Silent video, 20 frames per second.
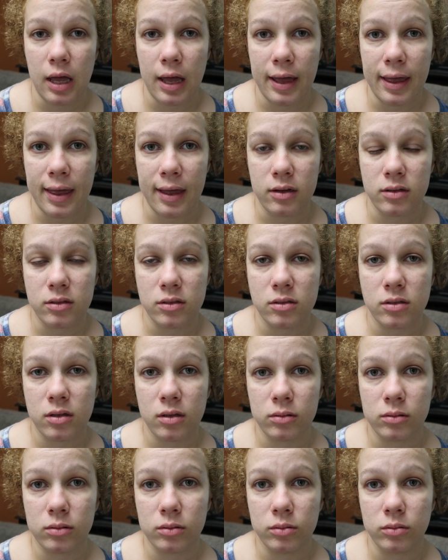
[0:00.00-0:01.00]
again.
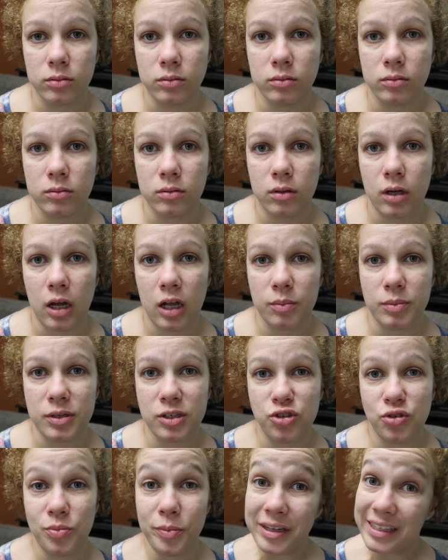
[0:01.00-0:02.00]
So I'll
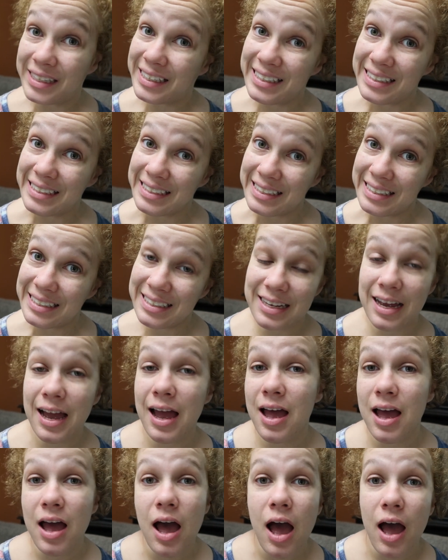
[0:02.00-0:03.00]
be super clean.
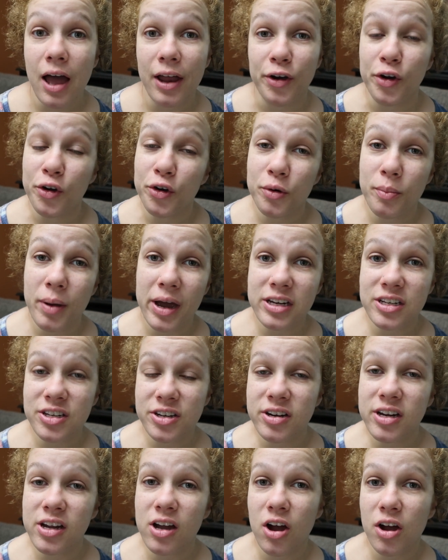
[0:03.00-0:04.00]
No
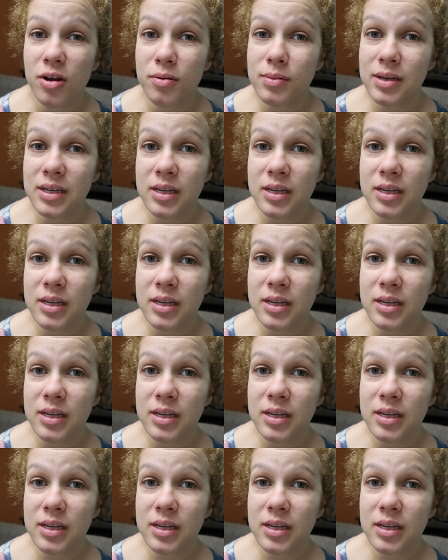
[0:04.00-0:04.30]
bacteria on